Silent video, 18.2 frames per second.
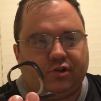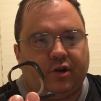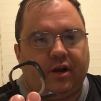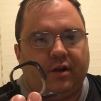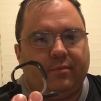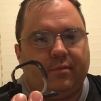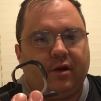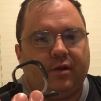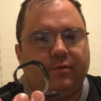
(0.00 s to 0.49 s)
sure
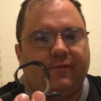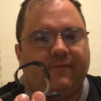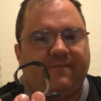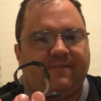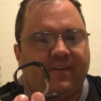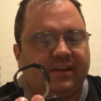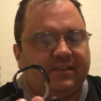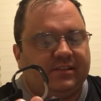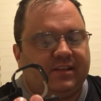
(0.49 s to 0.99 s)
anybody would
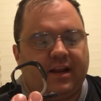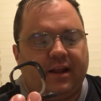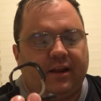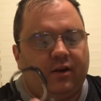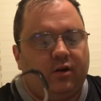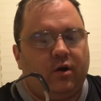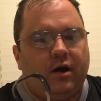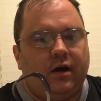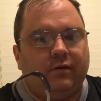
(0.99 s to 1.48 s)
fix it. I
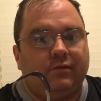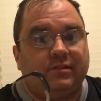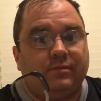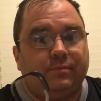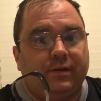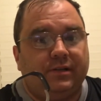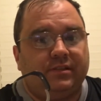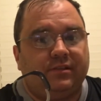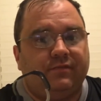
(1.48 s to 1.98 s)
didn't know how
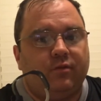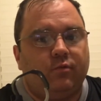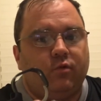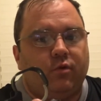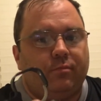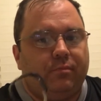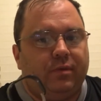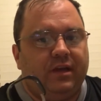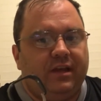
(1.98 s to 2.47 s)
expensive it
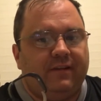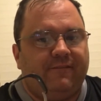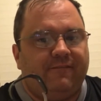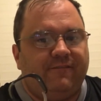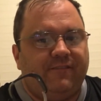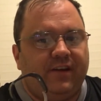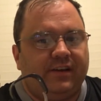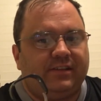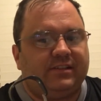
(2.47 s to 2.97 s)
would be to
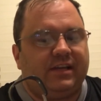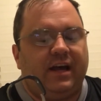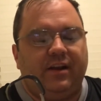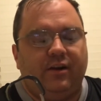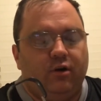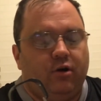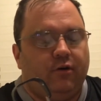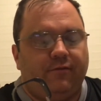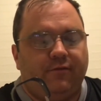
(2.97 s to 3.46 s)
fix. I
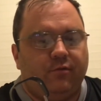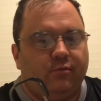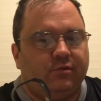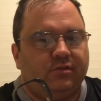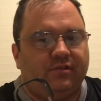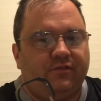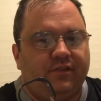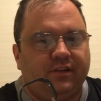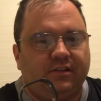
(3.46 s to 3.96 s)
didn't know if it
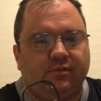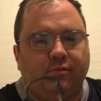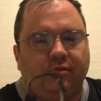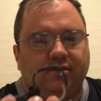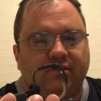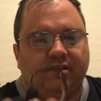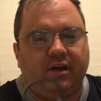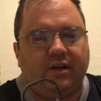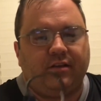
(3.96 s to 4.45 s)
was fixable.
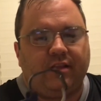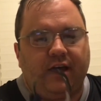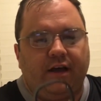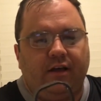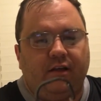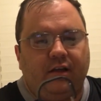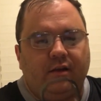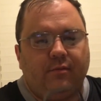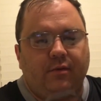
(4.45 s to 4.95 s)
It scared the
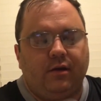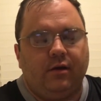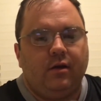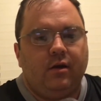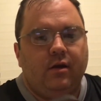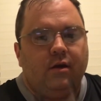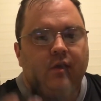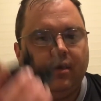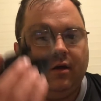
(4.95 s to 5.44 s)
hell out of me.
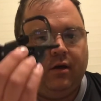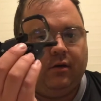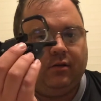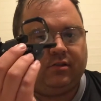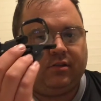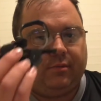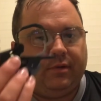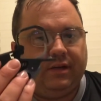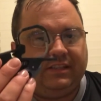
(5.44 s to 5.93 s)

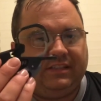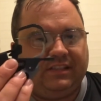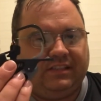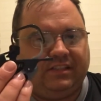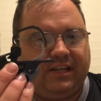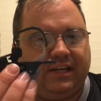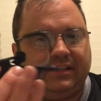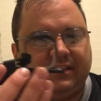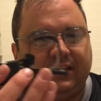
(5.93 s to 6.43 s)
Somebody
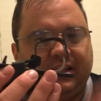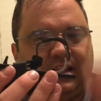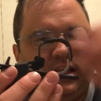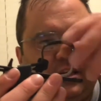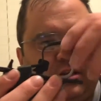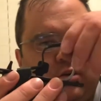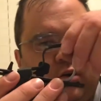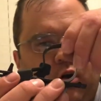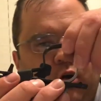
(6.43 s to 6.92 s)
suggested
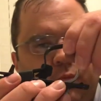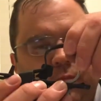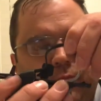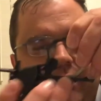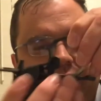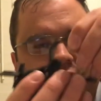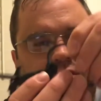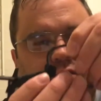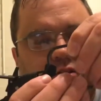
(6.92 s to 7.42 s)
that you
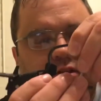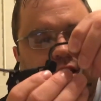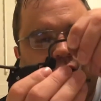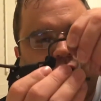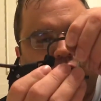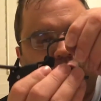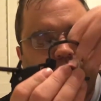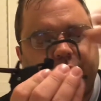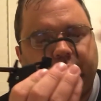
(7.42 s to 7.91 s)
make sure
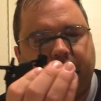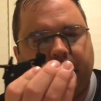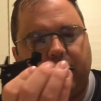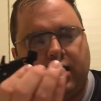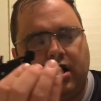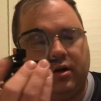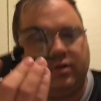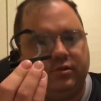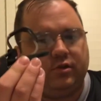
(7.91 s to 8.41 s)
that the trigger
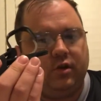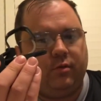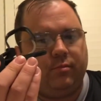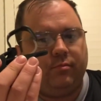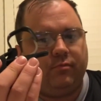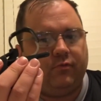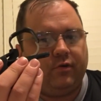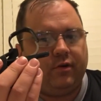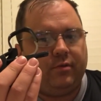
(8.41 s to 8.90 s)
guard is
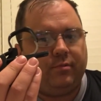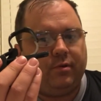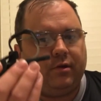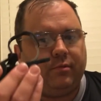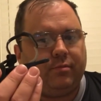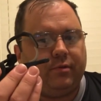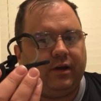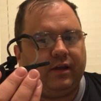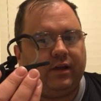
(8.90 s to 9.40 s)
open before you put
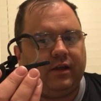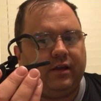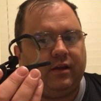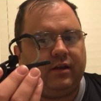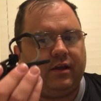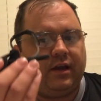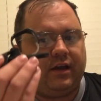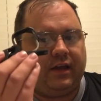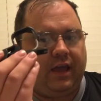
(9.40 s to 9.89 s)
it back
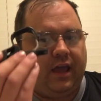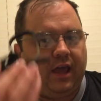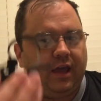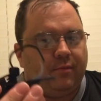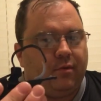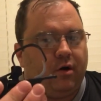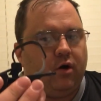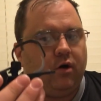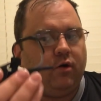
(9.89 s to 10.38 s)
in. I
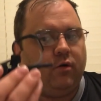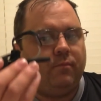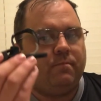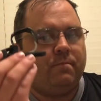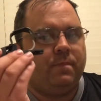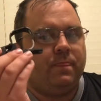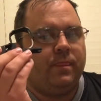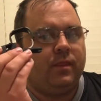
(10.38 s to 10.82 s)
came home,